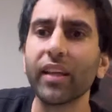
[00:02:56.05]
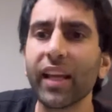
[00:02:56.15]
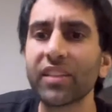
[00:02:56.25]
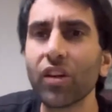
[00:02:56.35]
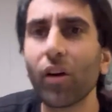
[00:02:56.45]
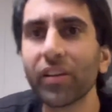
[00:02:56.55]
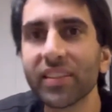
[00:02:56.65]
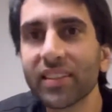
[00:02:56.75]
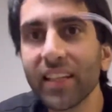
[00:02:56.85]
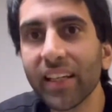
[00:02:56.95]
It's hard to
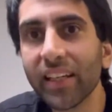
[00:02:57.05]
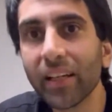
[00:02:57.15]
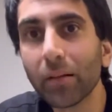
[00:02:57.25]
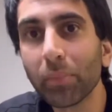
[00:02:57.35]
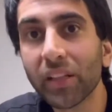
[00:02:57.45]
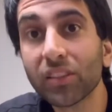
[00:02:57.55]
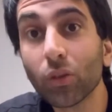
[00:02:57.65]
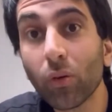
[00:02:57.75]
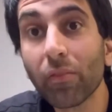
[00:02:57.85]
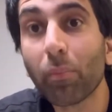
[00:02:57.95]
see in here, but it's
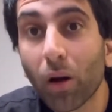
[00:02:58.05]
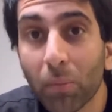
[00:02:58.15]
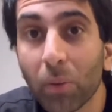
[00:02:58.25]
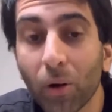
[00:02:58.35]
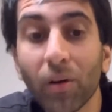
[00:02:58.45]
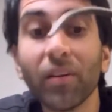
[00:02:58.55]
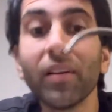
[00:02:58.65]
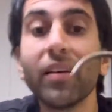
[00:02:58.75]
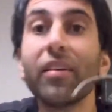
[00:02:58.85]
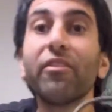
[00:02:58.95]
sort of purple.
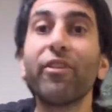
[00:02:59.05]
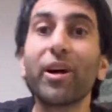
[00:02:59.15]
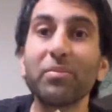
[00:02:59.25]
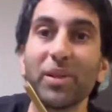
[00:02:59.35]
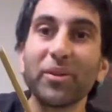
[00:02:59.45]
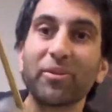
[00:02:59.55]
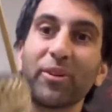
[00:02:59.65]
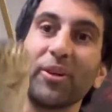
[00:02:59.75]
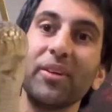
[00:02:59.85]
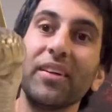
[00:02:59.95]
Very beautiful.